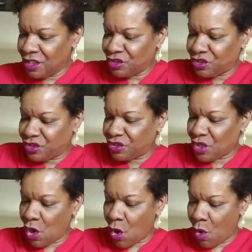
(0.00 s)

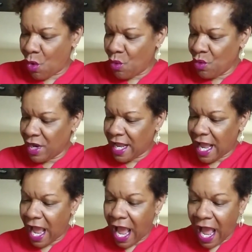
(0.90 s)
So,
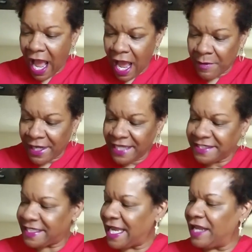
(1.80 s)
um, like I
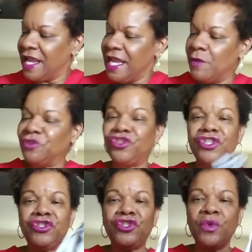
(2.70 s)
said, it was
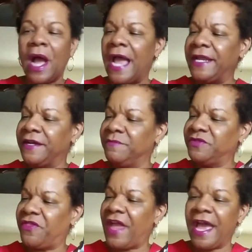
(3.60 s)
just two
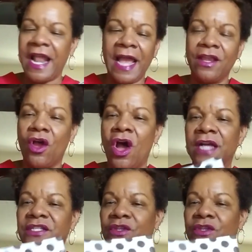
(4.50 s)
items that I got.